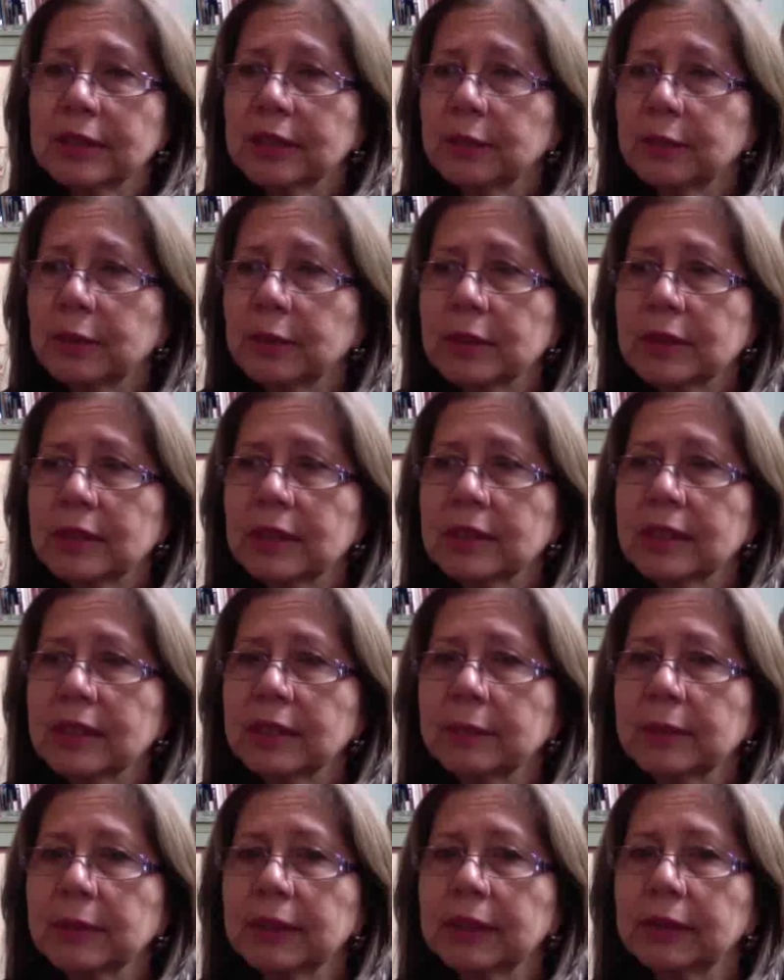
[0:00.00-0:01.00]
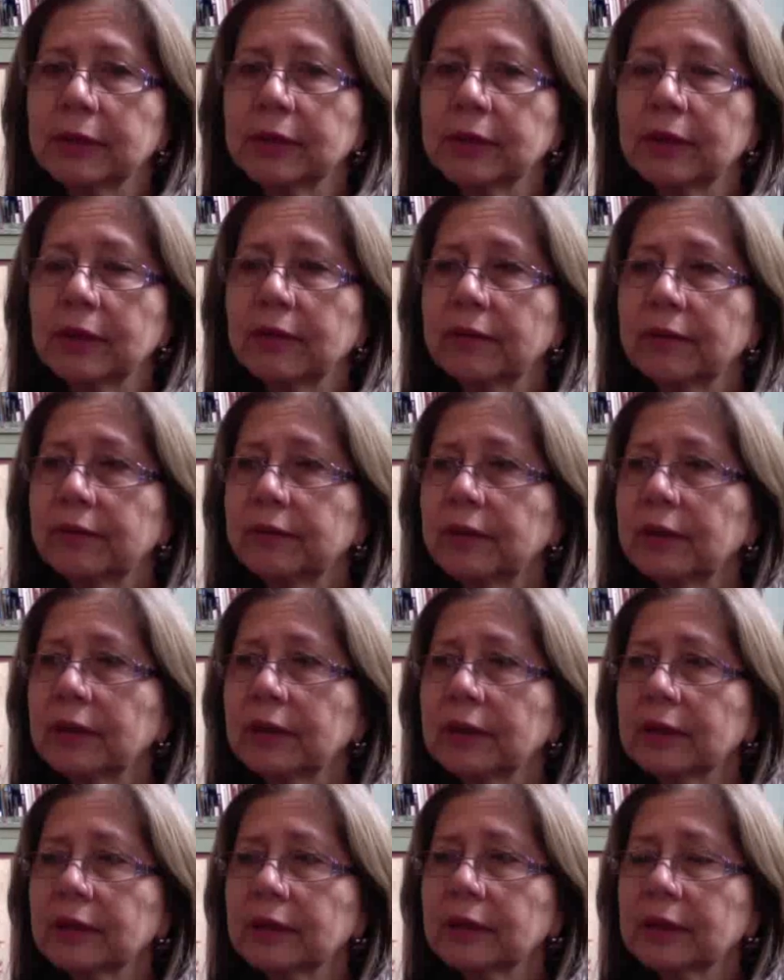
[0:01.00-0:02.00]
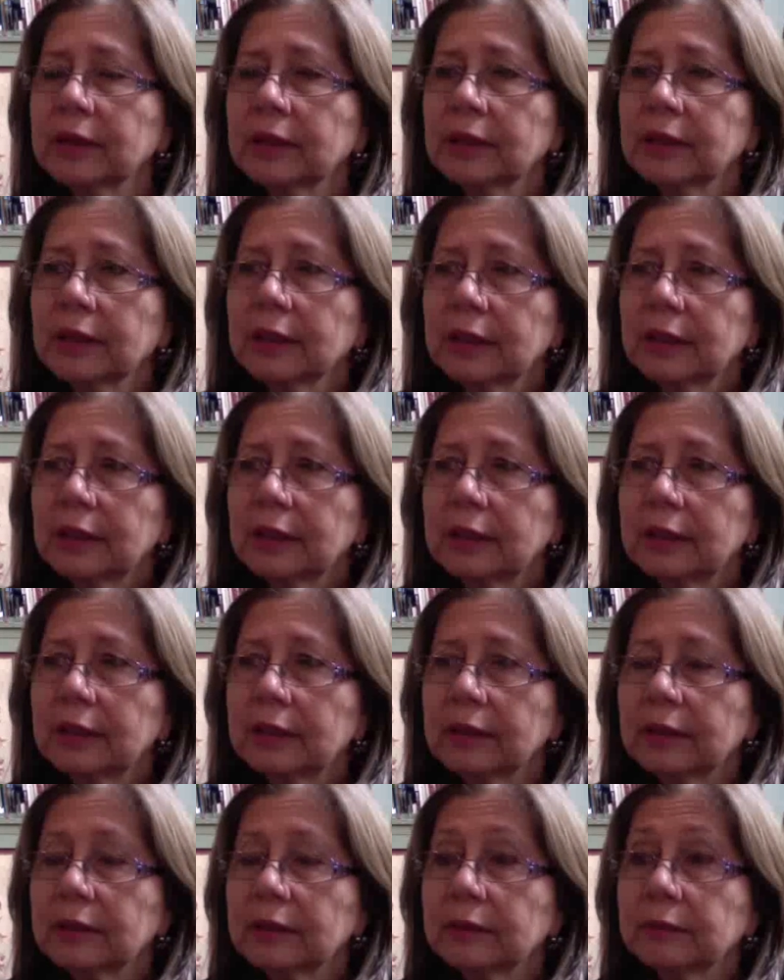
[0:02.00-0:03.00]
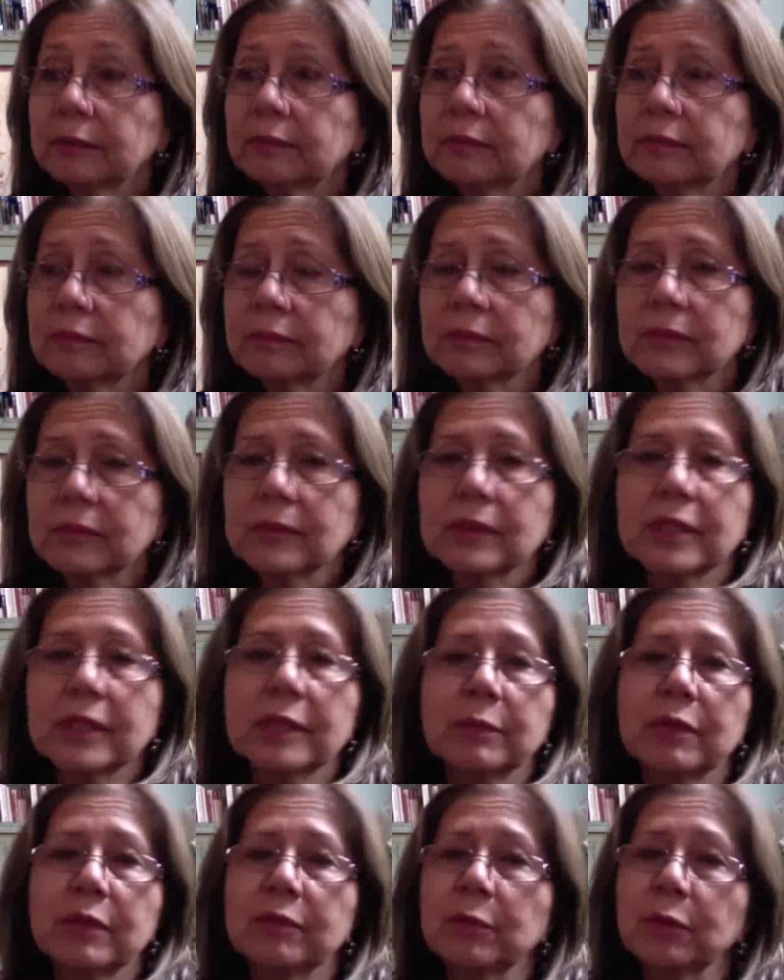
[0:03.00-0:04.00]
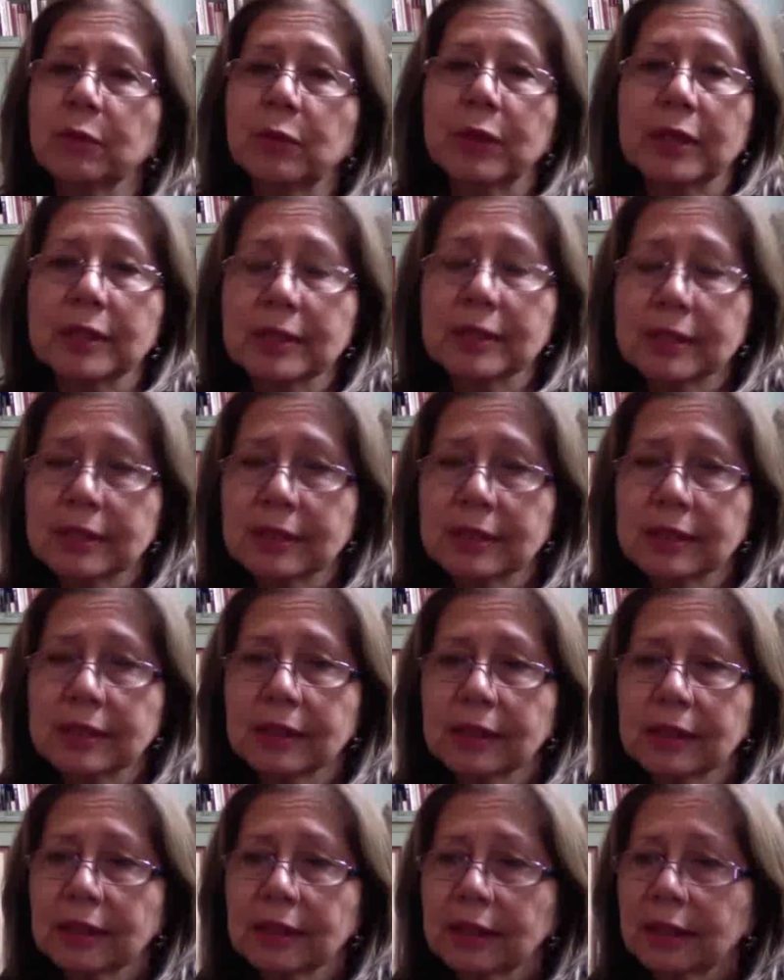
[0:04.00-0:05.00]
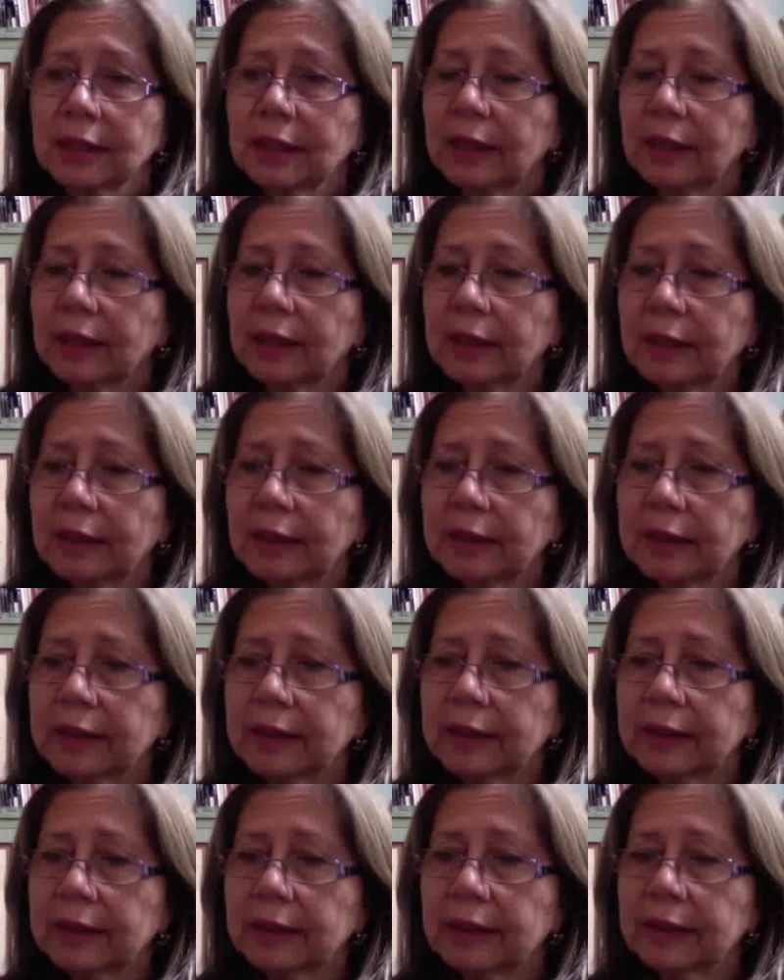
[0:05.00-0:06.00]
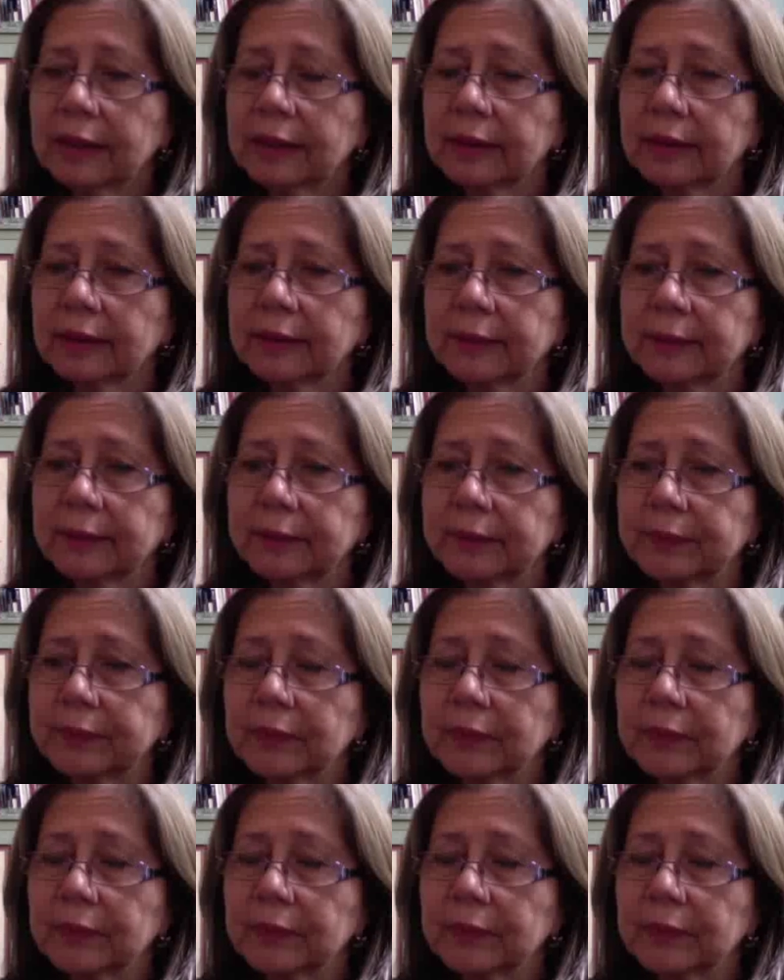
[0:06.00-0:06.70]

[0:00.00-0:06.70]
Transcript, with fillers: He was the team leader of uh, uh team of Marines uh, in um,